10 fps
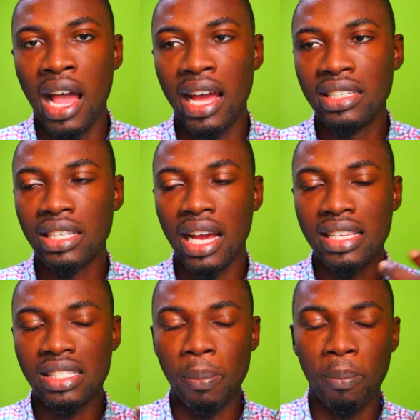And
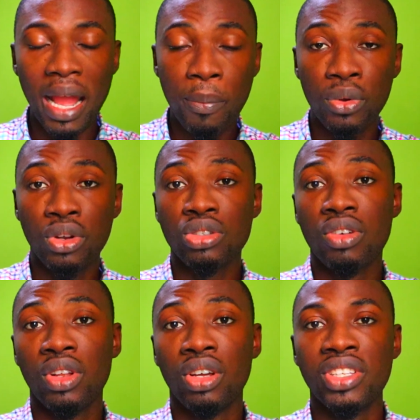as a byproduct
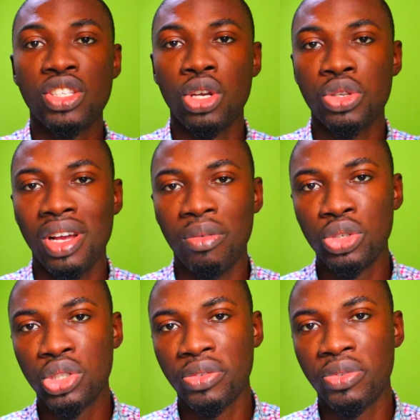of all of this, you also have
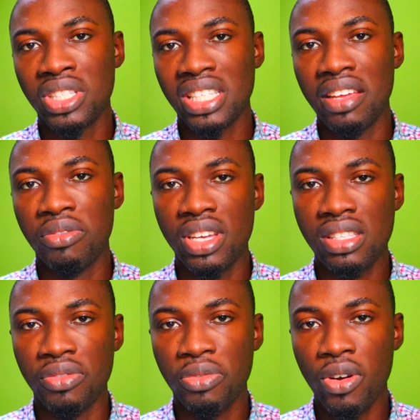mutual funds that invest in